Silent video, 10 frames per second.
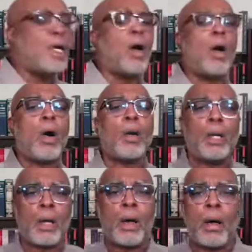all
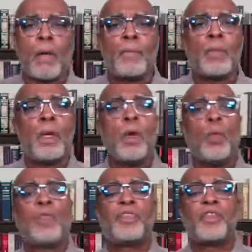along
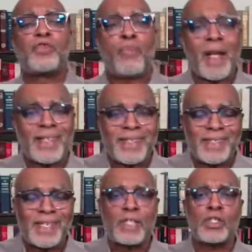with this
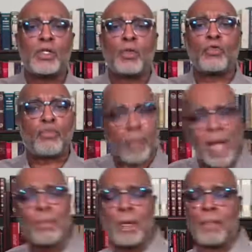transitional
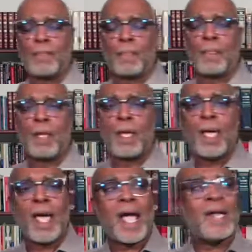trauma.
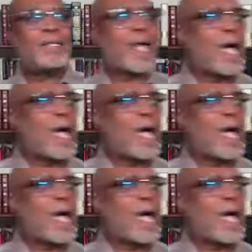And now